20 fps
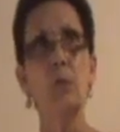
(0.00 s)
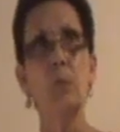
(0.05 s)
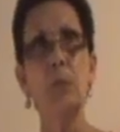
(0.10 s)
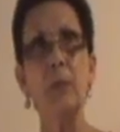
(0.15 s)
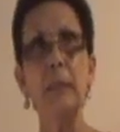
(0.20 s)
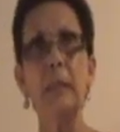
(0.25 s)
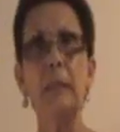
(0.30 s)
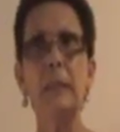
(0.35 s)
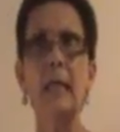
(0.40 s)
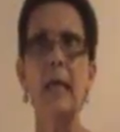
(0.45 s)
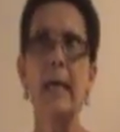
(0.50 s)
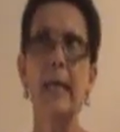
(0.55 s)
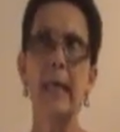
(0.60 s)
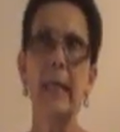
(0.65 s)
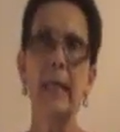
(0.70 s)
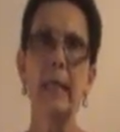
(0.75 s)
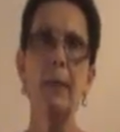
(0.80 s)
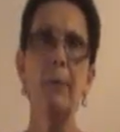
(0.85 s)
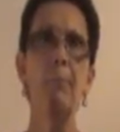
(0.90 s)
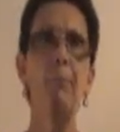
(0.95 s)
we
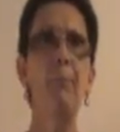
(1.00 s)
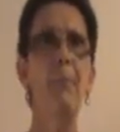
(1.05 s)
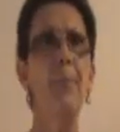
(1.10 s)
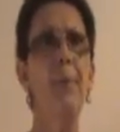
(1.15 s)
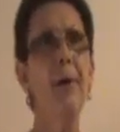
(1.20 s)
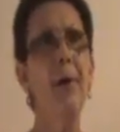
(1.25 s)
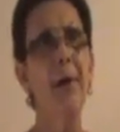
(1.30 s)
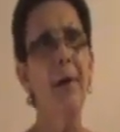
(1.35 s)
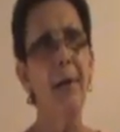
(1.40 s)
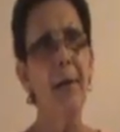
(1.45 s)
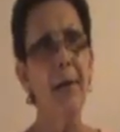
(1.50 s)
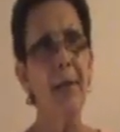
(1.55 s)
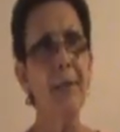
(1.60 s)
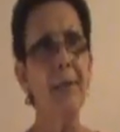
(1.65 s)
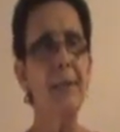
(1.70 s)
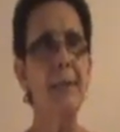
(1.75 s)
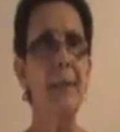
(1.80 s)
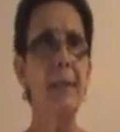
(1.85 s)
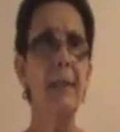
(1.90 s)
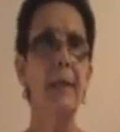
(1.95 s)
like it,
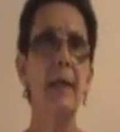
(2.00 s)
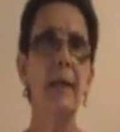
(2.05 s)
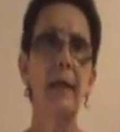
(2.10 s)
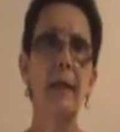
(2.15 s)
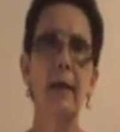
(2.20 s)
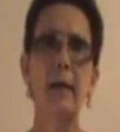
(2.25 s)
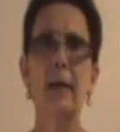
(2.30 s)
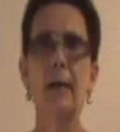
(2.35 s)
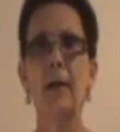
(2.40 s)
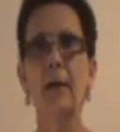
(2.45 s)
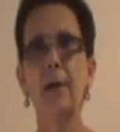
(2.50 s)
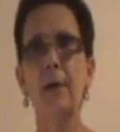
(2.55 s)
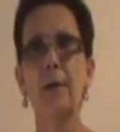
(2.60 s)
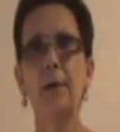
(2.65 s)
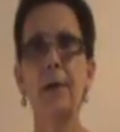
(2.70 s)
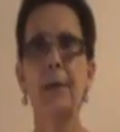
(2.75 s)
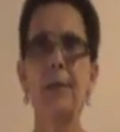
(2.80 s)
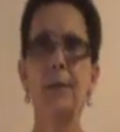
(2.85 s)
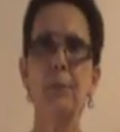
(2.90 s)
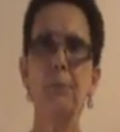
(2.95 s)
but
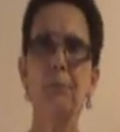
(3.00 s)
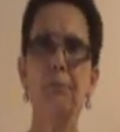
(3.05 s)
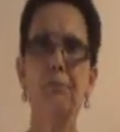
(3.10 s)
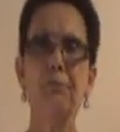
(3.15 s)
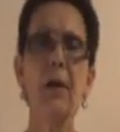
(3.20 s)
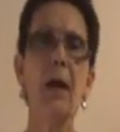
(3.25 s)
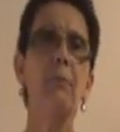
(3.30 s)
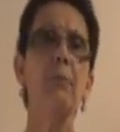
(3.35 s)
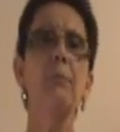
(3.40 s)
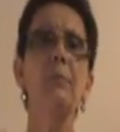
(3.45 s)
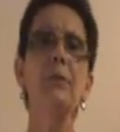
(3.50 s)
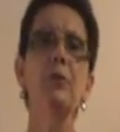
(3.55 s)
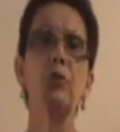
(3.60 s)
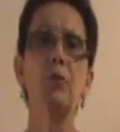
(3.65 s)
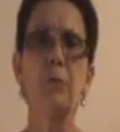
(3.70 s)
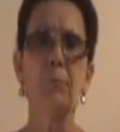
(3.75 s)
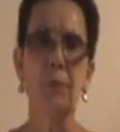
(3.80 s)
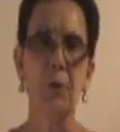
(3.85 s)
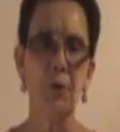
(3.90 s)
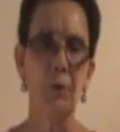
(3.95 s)
it's probably
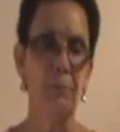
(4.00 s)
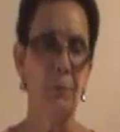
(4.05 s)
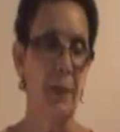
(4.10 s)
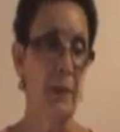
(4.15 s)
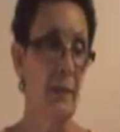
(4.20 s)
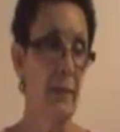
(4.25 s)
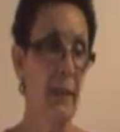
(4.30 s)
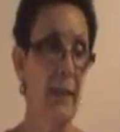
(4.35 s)
too much money.